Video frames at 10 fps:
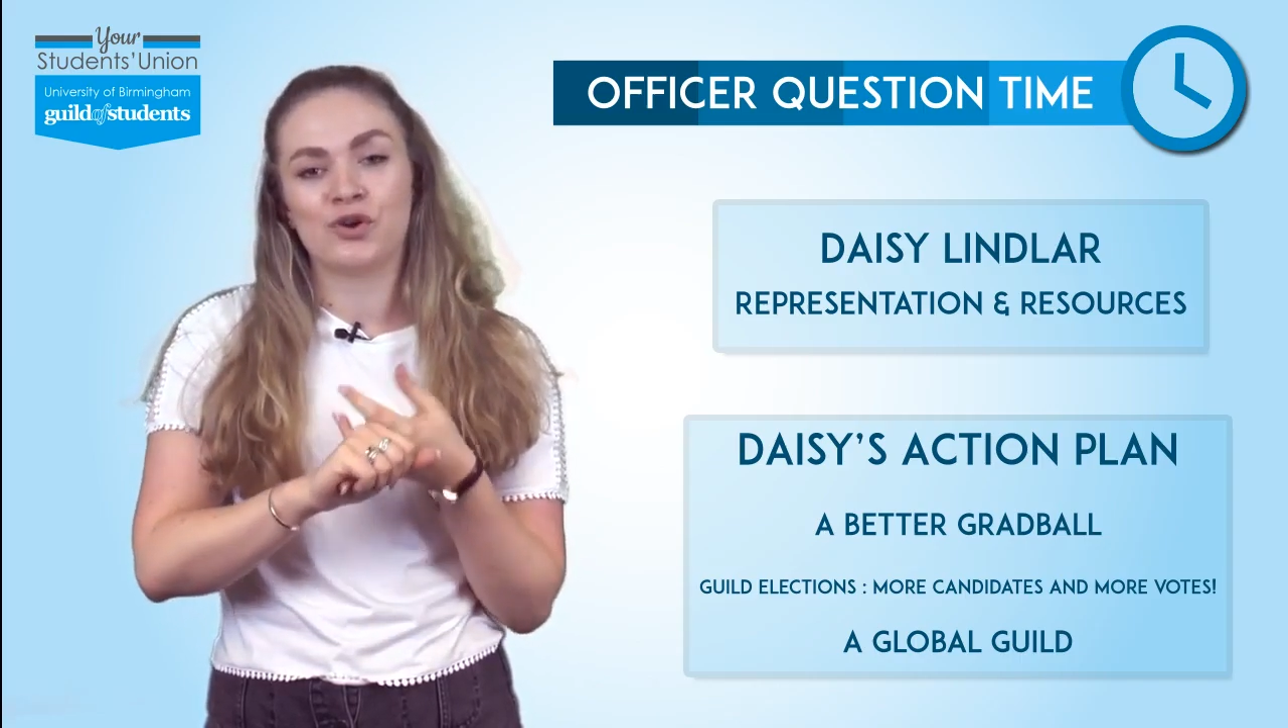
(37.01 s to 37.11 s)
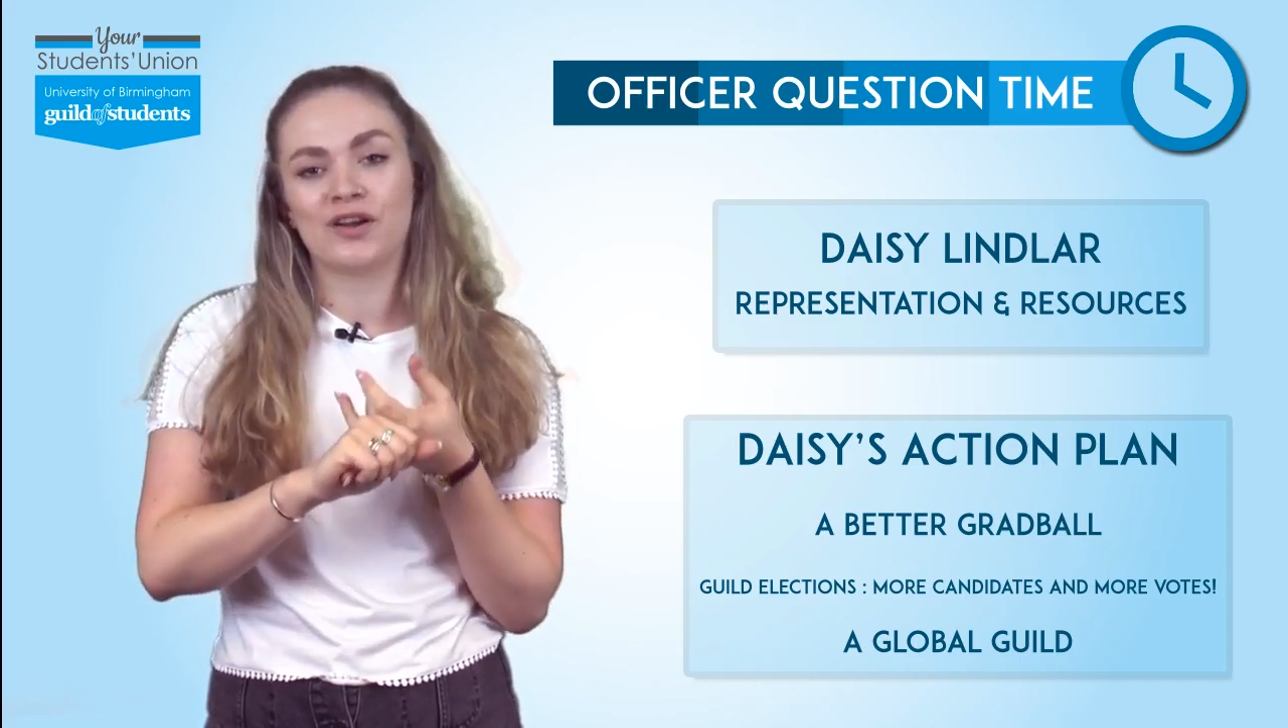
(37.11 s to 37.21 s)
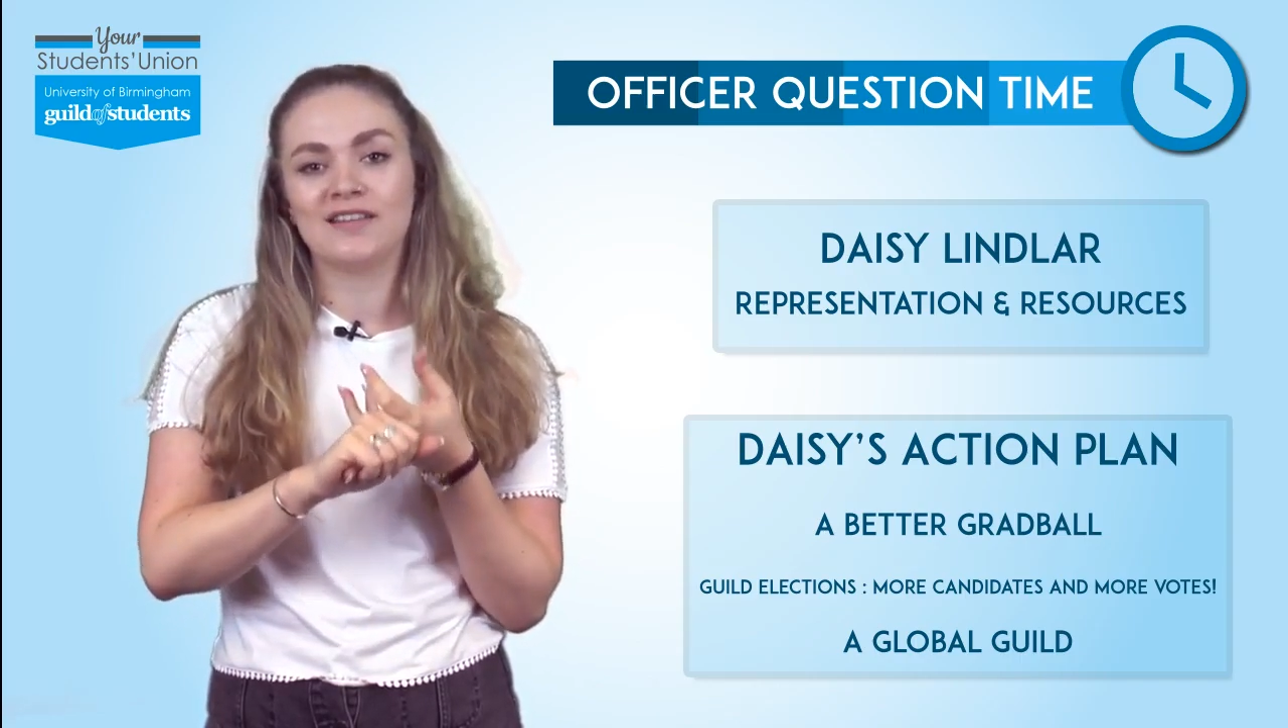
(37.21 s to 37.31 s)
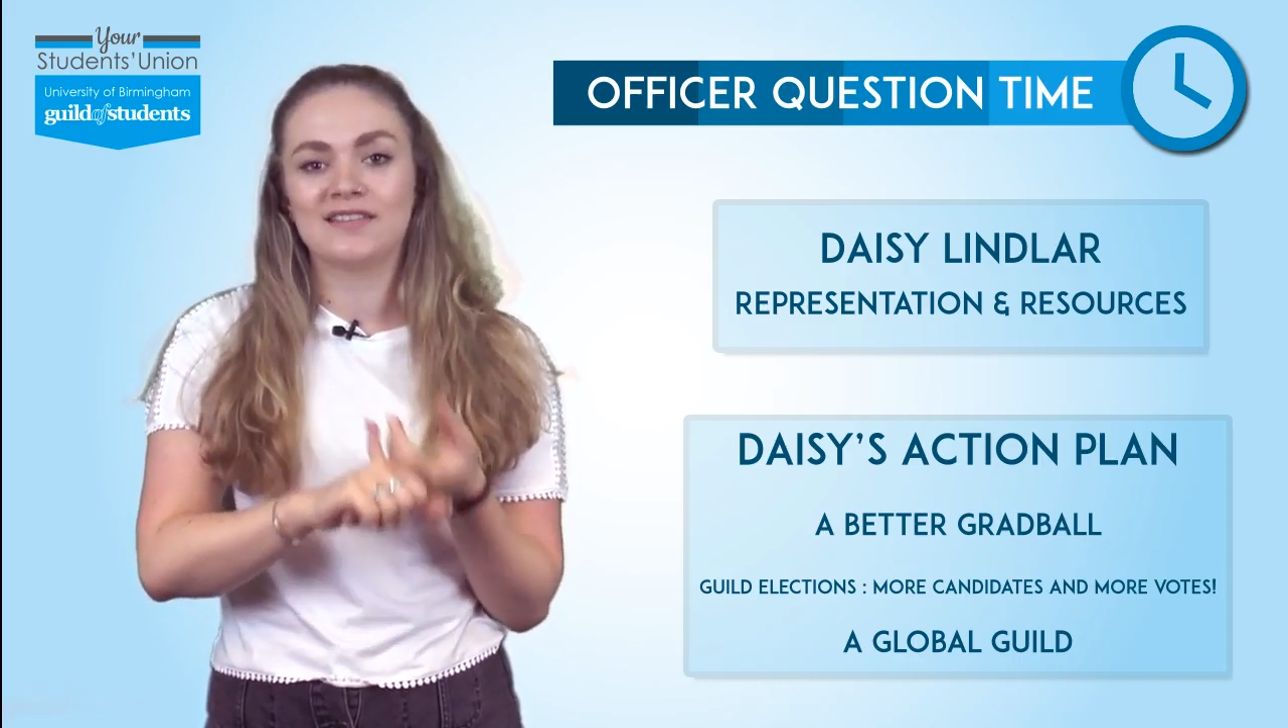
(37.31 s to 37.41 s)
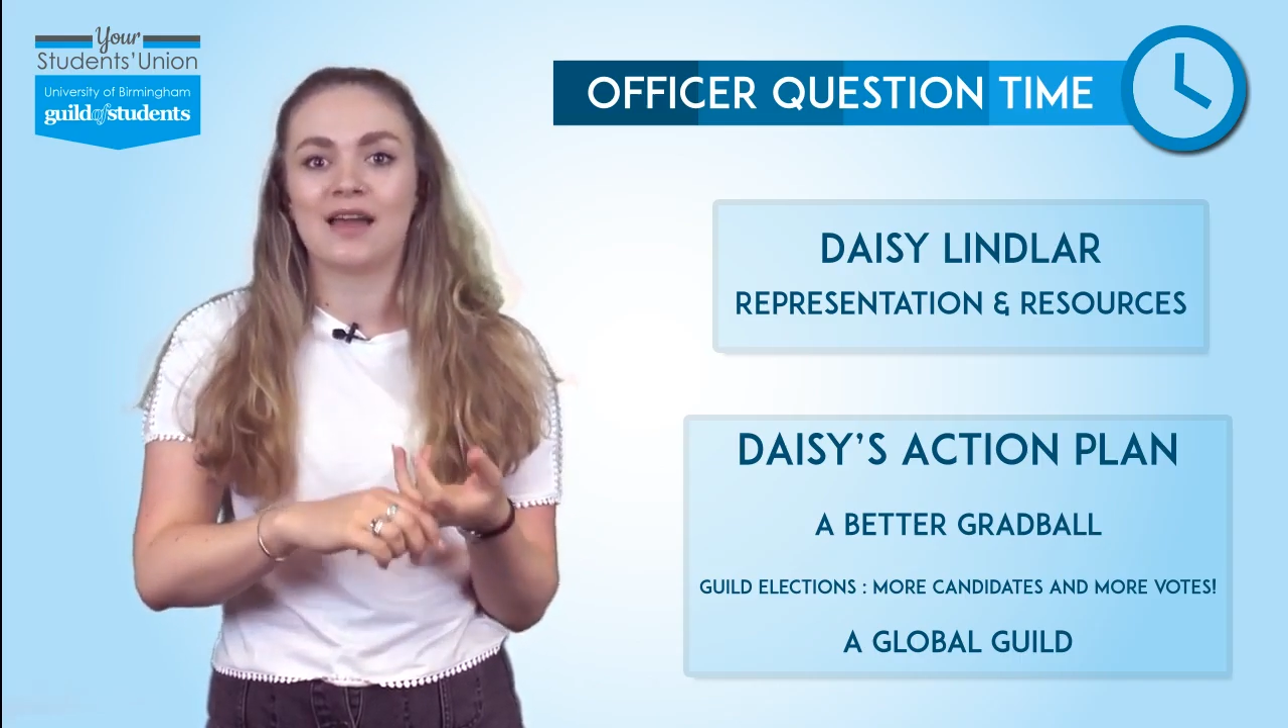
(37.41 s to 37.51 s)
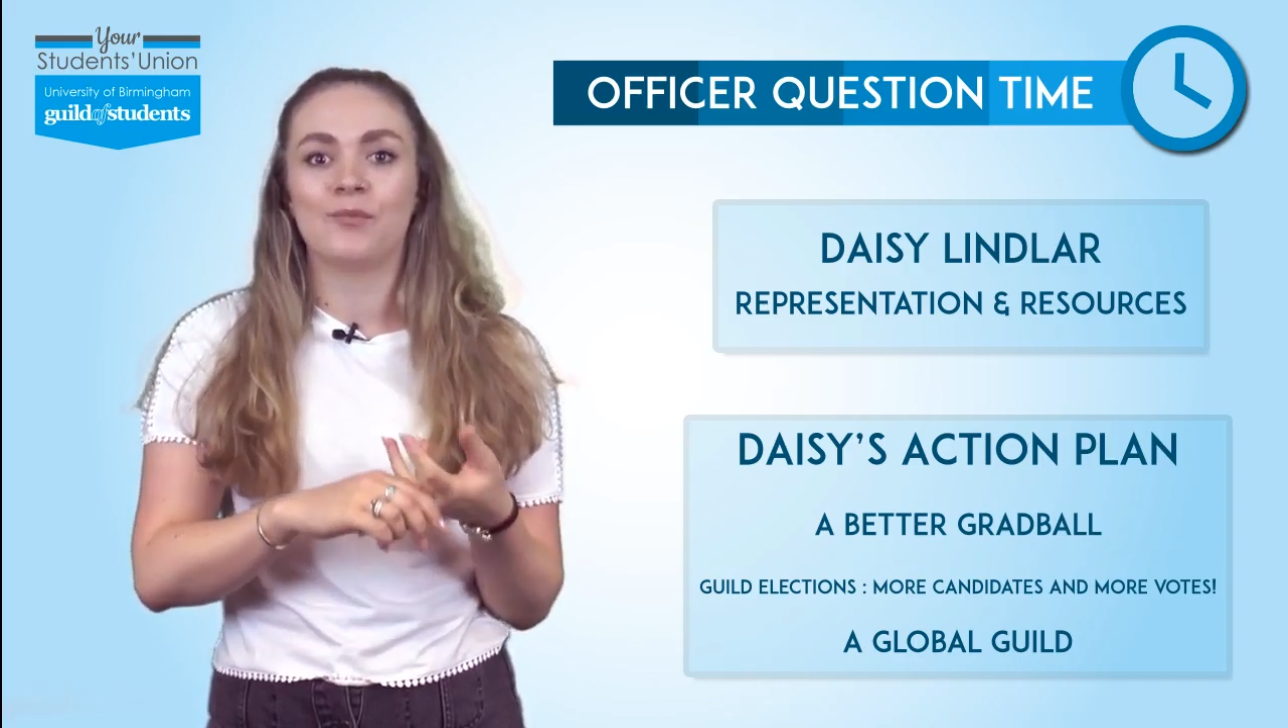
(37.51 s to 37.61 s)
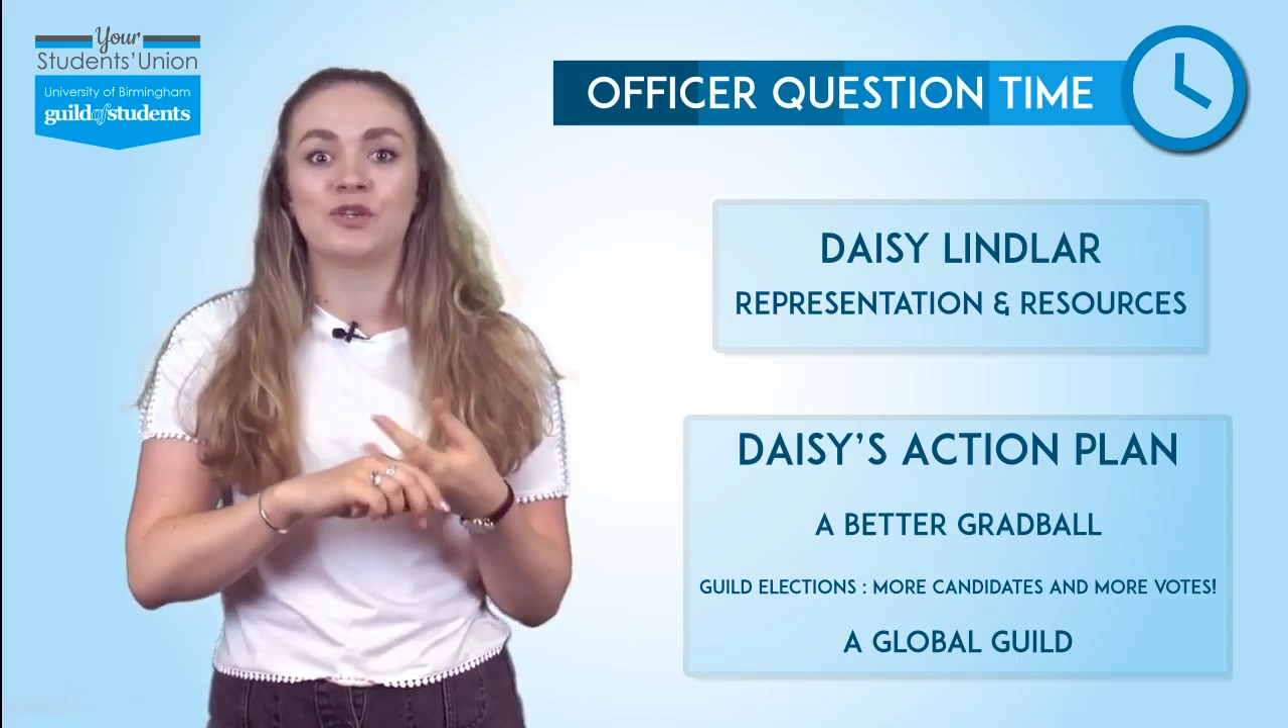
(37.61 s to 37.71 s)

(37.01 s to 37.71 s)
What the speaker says: on consent,